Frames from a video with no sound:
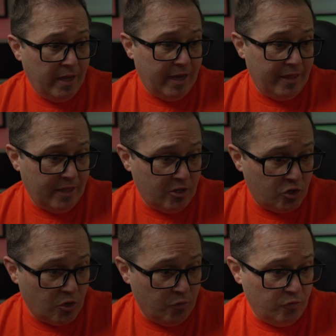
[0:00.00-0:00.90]
and that
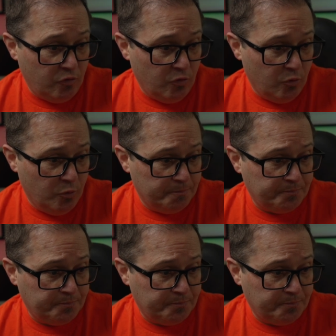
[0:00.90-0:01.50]
shows you